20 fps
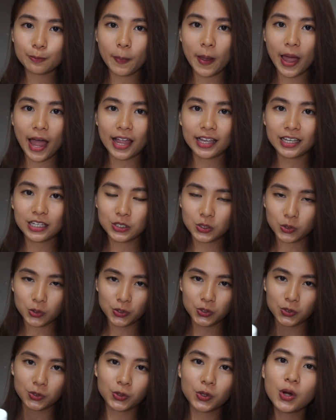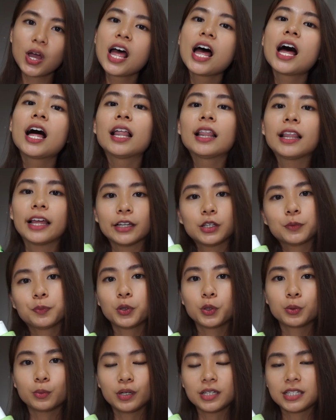but it's also like to
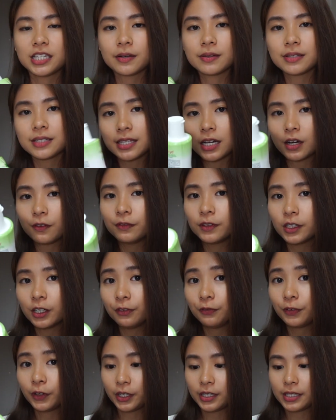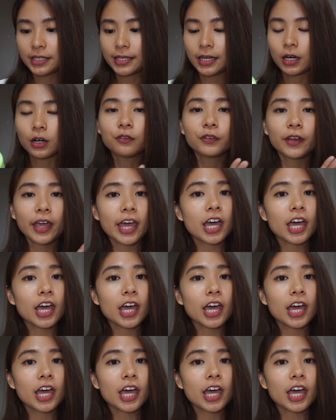promote some self-love for yourself,